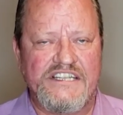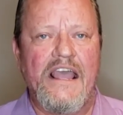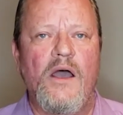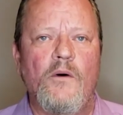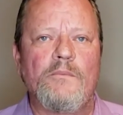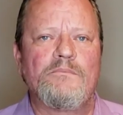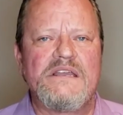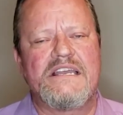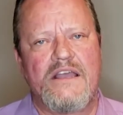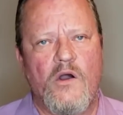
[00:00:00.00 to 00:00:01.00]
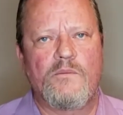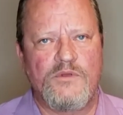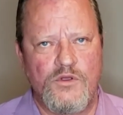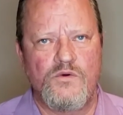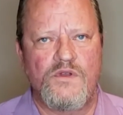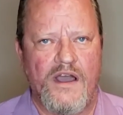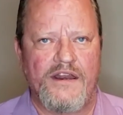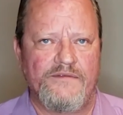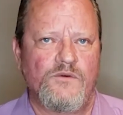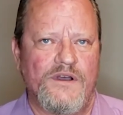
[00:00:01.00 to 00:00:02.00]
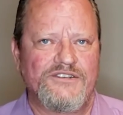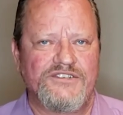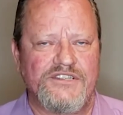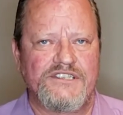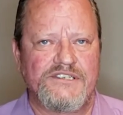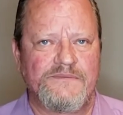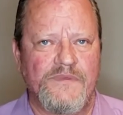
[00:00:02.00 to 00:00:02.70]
Help me help you kind of questions